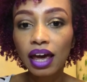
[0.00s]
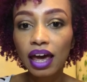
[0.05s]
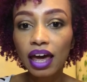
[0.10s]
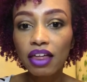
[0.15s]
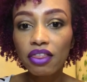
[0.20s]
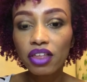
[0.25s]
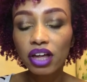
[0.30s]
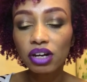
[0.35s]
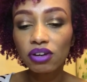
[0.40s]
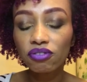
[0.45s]

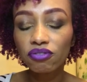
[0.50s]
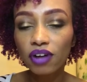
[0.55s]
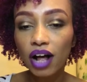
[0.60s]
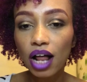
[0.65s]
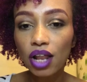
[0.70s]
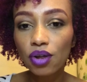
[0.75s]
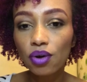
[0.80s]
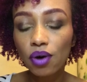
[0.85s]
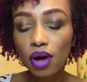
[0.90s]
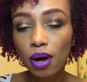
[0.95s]
And then
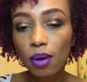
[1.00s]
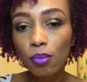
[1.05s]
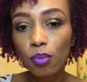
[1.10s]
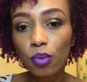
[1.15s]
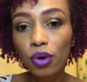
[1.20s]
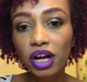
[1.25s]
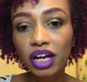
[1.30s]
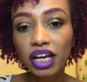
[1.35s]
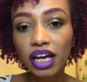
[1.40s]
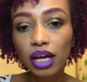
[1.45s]
follow up
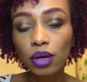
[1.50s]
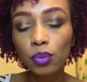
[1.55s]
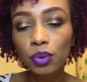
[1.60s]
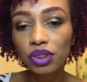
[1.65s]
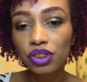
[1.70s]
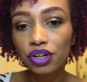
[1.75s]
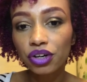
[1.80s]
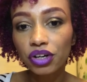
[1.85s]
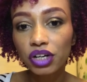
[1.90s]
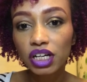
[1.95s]
again
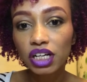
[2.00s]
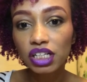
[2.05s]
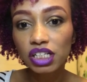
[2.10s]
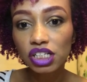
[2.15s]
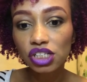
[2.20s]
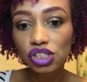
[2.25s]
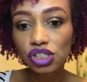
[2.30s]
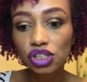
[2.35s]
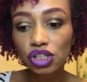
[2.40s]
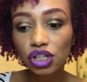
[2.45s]
with your
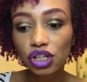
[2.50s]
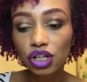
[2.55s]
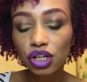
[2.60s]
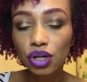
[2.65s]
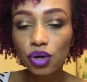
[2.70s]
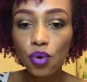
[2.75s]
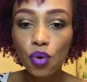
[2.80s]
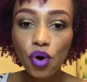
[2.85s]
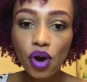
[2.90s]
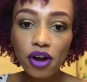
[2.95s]
conditioner
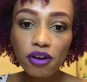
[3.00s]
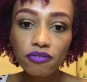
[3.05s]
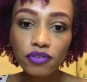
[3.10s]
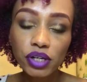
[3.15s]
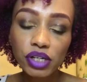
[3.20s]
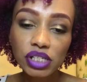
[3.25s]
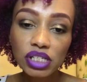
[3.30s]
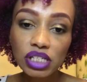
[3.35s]
or if you're